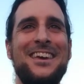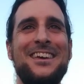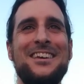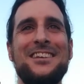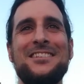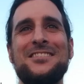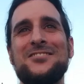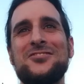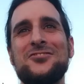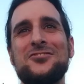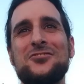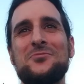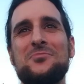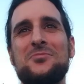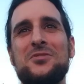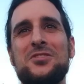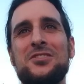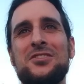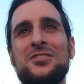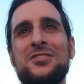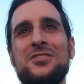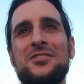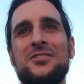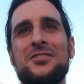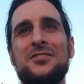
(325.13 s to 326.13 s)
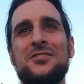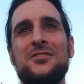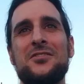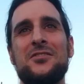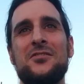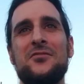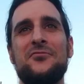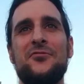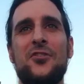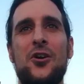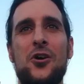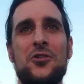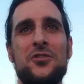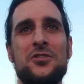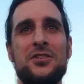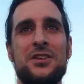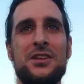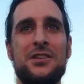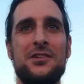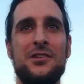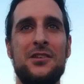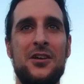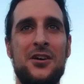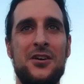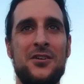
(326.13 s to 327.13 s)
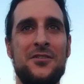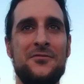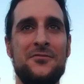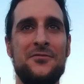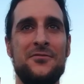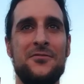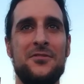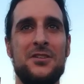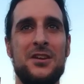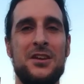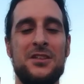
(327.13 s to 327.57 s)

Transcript: It took me falling in love,